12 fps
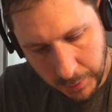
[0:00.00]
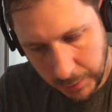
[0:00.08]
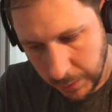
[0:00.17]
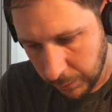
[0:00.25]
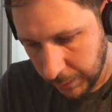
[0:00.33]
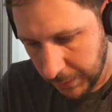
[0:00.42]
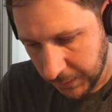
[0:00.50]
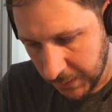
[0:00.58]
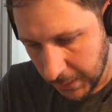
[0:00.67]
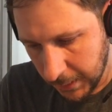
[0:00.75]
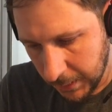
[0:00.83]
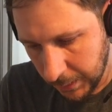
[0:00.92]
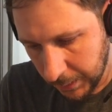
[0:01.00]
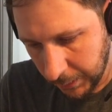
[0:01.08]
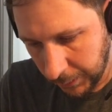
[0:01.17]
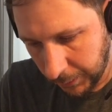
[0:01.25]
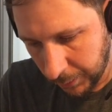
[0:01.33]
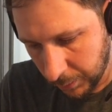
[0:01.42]
With this guy.
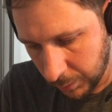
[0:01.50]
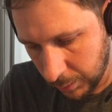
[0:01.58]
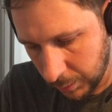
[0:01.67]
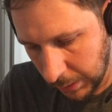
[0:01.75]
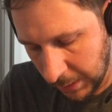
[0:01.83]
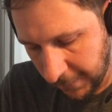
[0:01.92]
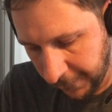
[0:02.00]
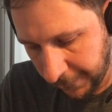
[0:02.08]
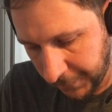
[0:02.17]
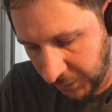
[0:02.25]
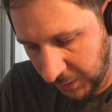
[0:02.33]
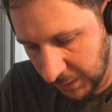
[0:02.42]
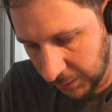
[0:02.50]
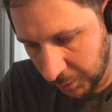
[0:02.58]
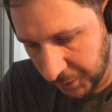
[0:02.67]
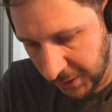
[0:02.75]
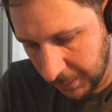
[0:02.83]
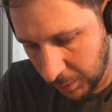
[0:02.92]
So if CXO
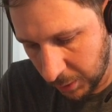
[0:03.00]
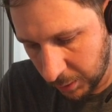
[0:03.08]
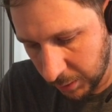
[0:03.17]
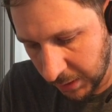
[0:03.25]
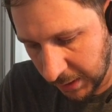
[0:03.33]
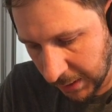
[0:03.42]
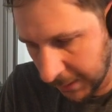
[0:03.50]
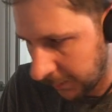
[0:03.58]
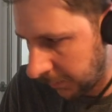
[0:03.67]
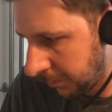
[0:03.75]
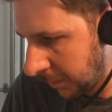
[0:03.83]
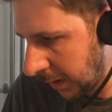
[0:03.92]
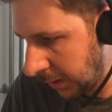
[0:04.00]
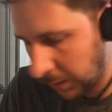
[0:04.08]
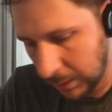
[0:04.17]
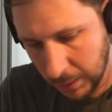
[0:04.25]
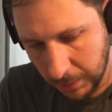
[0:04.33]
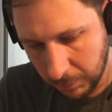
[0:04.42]
Tabor can make
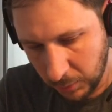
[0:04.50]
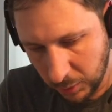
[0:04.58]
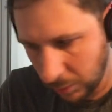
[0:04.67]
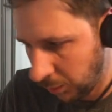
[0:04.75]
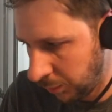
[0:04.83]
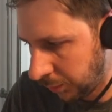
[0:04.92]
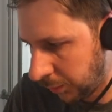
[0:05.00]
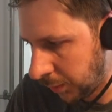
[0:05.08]
him use...